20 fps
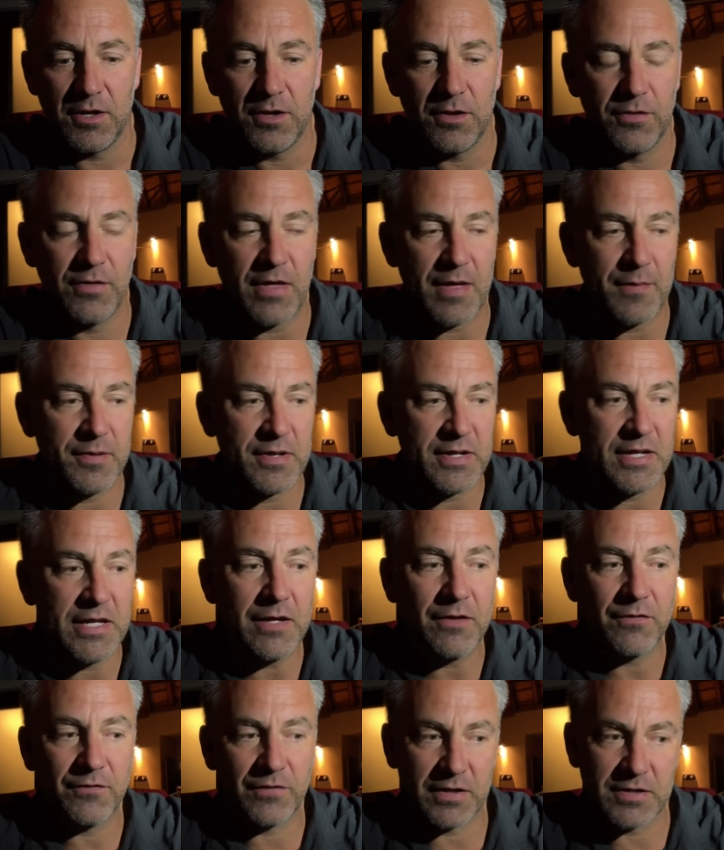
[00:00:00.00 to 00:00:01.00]
they
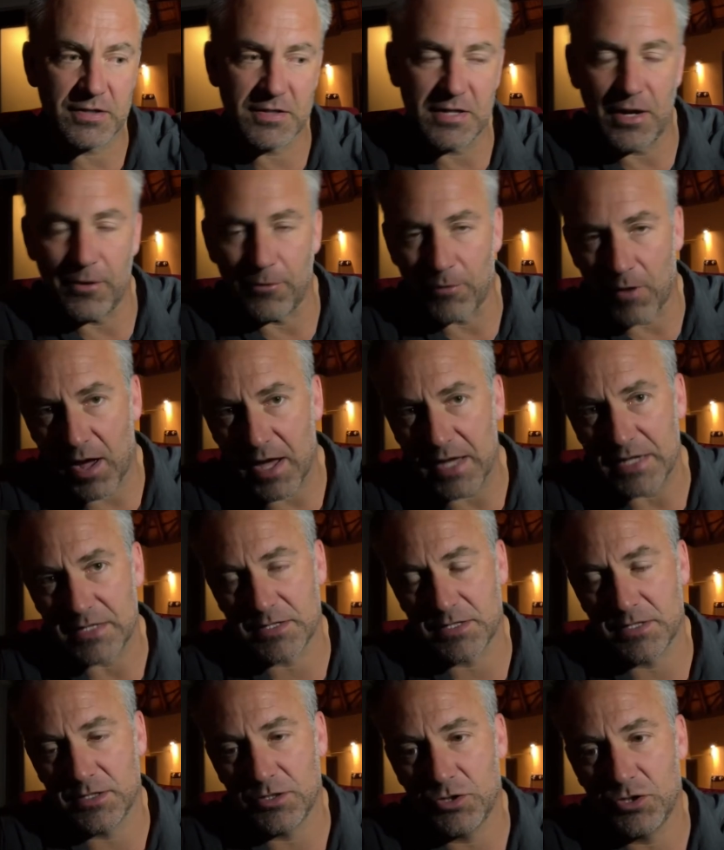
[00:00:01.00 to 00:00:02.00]
believe it's their
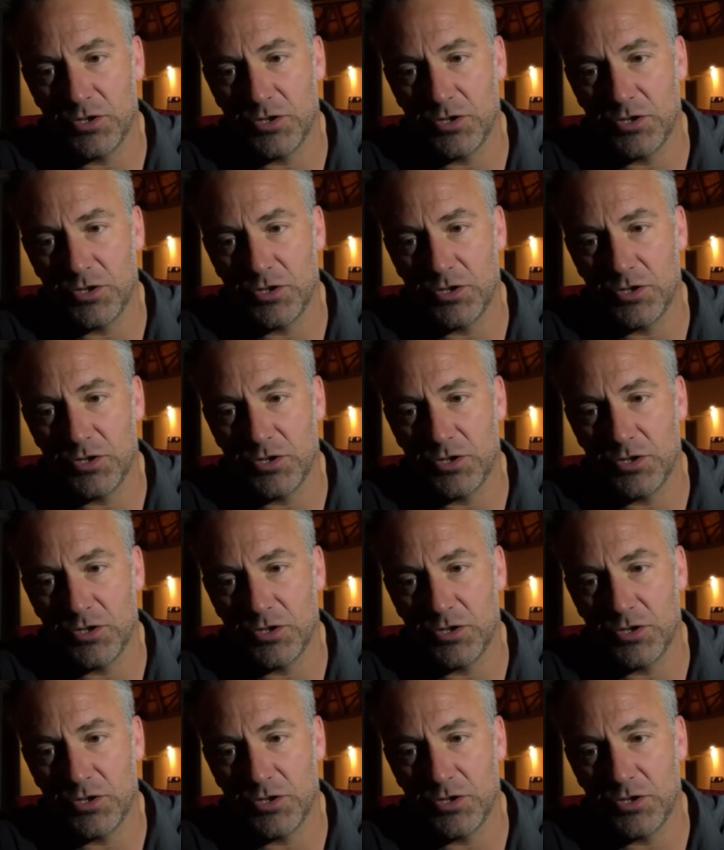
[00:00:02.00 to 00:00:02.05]
right